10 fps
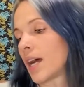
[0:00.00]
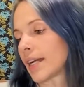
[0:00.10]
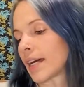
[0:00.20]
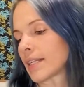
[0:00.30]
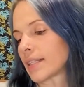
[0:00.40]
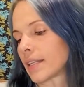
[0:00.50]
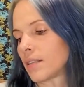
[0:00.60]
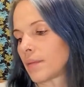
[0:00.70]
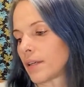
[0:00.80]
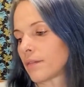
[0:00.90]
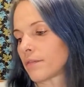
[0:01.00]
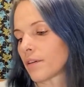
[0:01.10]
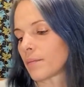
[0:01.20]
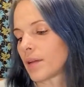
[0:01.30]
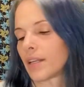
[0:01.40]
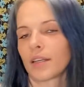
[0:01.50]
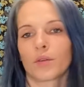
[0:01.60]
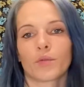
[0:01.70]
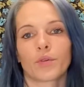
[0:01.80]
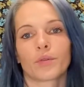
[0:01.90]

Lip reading: got it sent to me from Henny and Rue,